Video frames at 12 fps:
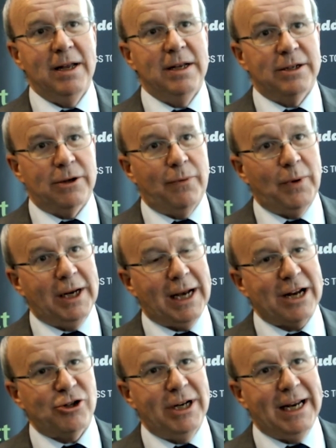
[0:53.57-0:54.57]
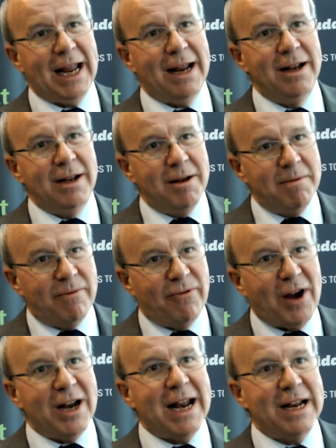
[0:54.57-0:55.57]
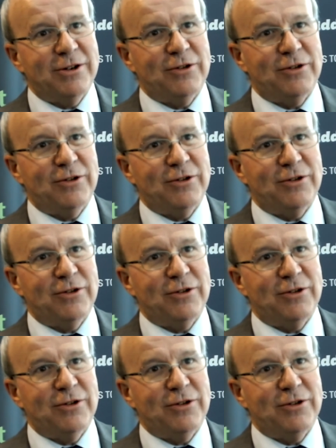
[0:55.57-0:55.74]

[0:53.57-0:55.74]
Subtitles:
So if we could actually get finance